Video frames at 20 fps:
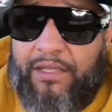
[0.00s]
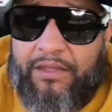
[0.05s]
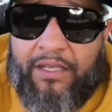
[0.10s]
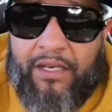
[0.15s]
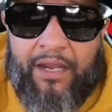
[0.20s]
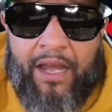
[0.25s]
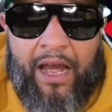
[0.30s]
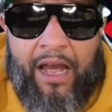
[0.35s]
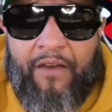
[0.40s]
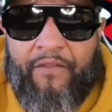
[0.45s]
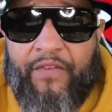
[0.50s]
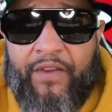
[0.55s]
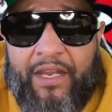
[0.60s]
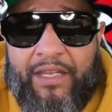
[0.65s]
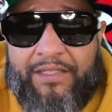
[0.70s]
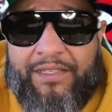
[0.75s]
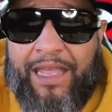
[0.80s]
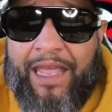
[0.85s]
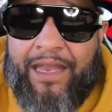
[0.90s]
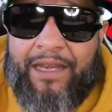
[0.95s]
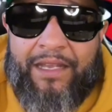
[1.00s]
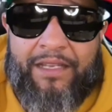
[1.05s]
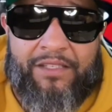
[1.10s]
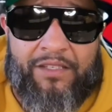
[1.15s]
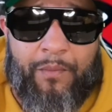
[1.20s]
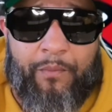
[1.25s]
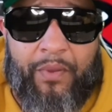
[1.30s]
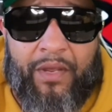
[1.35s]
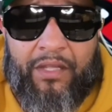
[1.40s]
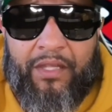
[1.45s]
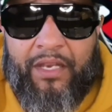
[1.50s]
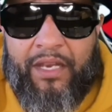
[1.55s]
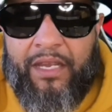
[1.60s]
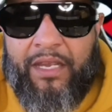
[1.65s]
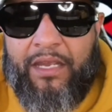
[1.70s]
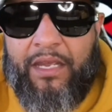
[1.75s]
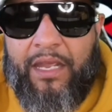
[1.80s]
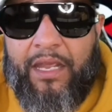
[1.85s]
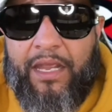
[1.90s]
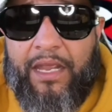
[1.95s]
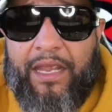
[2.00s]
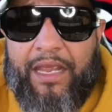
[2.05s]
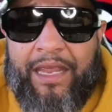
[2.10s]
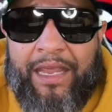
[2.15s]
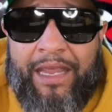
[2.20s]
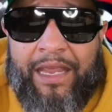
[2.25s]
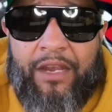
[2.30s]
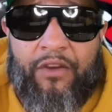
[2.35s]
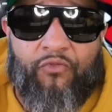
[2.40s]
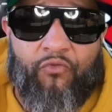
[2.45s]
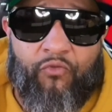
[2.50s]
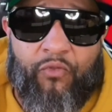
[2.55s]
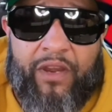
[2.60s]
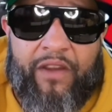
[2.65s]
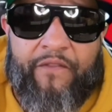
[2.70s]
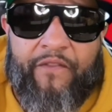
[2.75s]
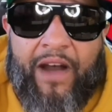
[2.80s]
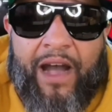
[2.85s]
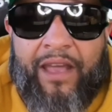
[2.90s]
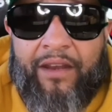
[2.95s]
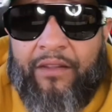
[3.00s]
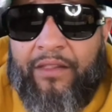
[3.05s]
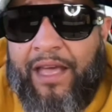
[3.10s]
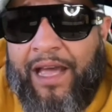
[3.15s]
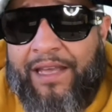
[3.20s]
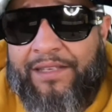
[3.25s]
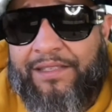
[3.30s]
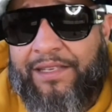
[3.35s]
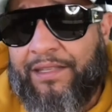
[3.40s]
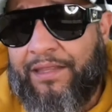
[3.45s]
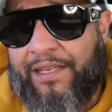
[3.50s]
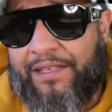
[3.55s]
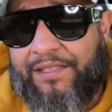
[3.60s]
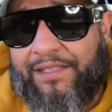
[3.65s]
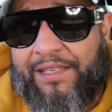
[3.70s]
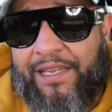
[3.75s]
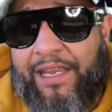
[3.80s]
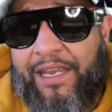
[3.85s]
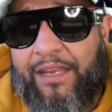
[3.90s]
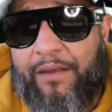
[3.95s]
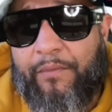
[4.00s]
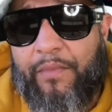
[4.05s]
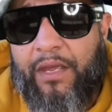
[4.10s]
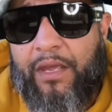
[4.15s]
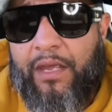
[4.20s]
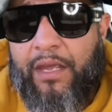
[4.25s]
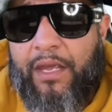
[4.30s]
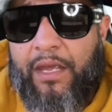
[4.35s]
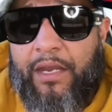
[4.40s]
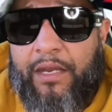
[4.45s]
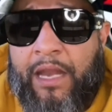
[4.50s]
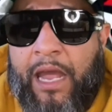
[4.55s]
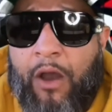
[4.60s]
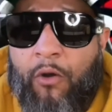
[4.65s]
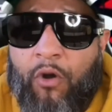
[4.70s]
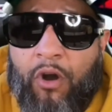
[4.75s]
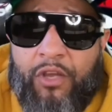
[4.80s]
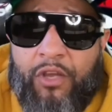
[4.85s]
the confidence and his ability in revitalizing this team. Now,